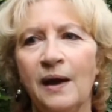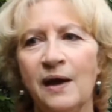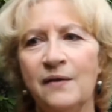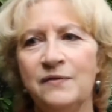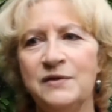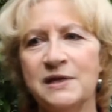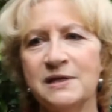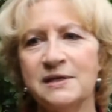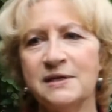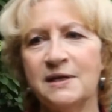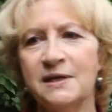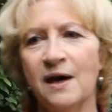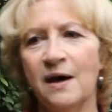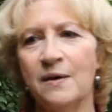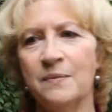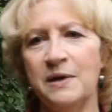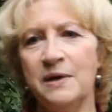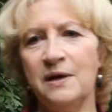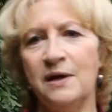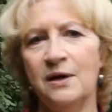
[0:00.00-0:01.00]
I've just
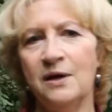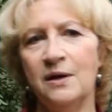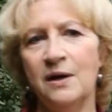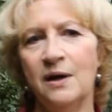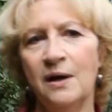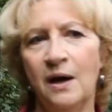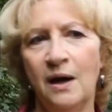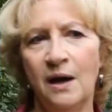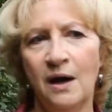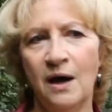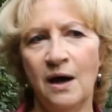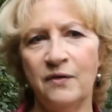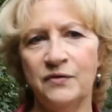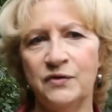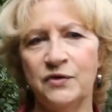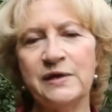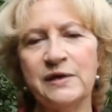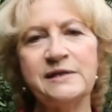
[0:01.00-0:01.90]
come here after